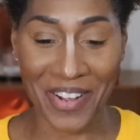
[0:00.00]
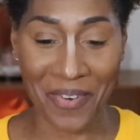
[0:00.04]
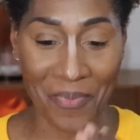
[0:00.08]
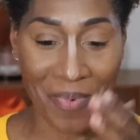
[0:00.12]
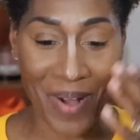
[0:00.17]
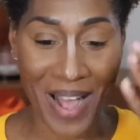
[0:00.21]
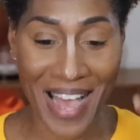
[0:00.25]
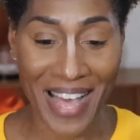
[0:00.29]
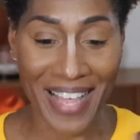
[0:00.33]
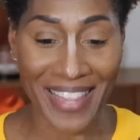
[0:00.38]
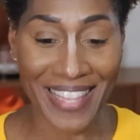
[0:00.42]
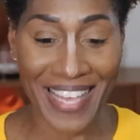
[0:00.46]
and
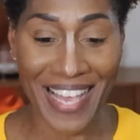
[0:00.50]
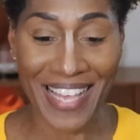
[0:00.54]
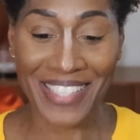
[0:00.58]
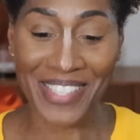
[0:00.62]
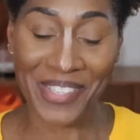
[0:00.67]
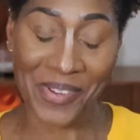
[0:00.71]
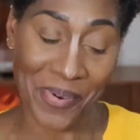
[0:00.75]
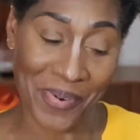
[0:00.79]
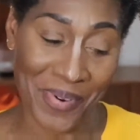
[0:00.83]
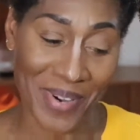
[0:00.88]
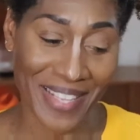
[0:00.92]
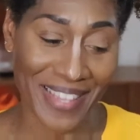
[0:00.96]
while that's
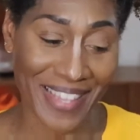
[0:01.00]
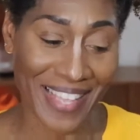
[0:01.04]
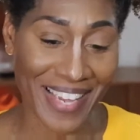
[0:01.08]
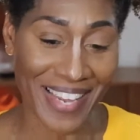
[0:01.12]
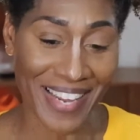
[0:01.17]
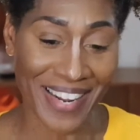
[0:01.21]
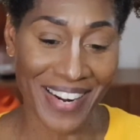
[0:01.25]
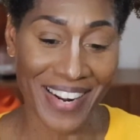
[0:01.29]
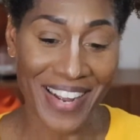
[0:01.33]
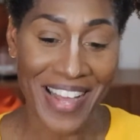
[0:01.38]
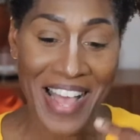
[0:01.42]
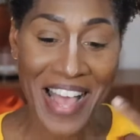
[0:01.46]
on
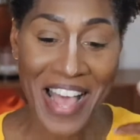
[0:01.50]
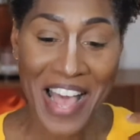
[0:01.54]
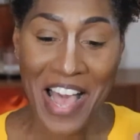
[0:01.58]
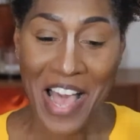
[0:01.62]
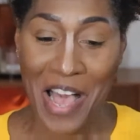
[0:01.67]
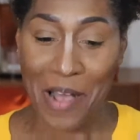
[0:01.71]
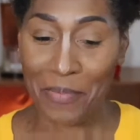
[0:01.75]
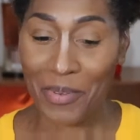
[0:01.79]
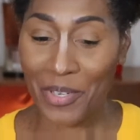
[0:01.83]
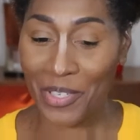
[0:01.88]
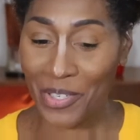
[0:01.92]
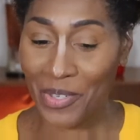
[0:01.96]
there,
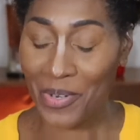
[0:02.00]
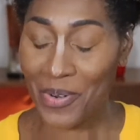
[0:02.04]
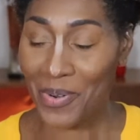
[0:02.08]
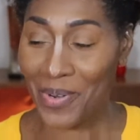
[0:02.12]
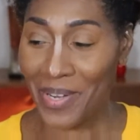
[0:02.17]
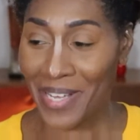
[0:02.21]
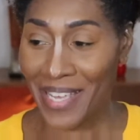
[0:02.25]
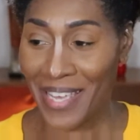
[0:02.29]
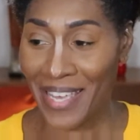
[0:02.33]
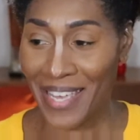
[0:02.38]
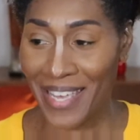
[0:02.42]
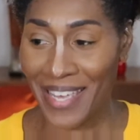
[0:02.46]
I'm gonna go
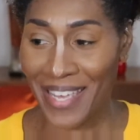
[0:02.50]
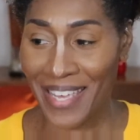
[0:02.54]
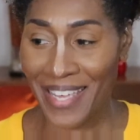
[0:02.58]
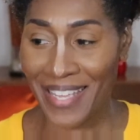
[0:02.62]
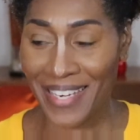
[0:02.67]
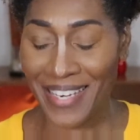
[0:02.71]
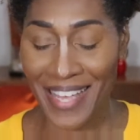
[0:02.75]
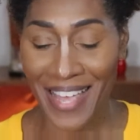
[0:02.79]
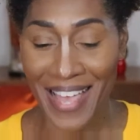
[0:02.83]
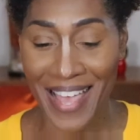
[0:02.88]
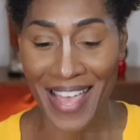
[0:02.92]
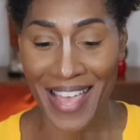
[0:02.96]

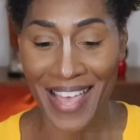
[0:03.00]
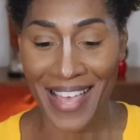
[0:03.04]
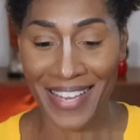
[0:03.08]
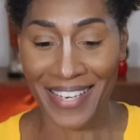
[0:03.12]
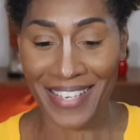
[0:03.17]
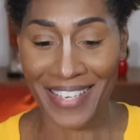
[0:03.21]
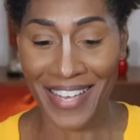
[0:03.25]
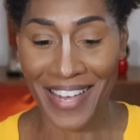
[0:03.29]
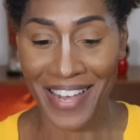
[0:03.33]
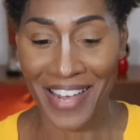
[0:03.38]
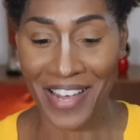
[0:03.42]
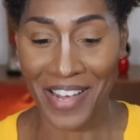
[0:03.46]
ahead
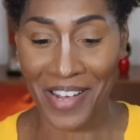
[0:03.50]
and